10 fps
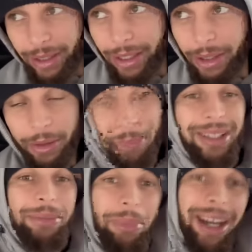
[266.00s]
here in my
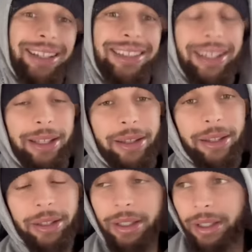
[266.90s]
10th
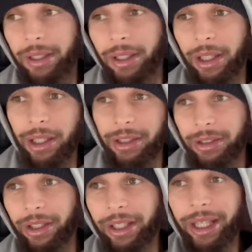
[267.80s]

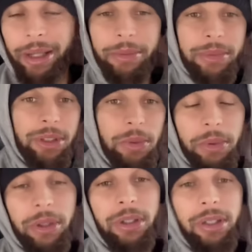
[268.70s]
All-Star game.
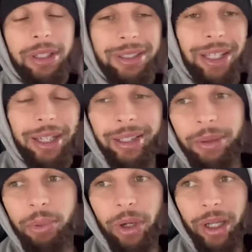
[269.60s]
Super excited and
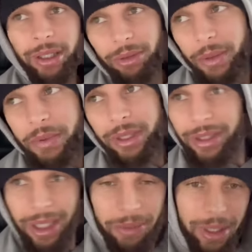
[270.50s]
proud to represent
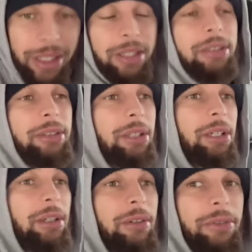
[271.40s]
Dub Nation
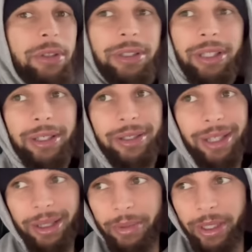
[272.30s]
for the 10th
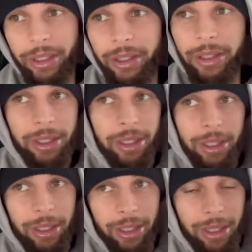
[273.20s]
time here.
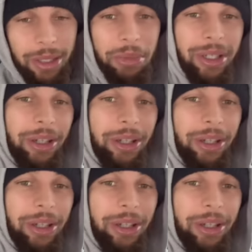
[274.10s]
Gonna be a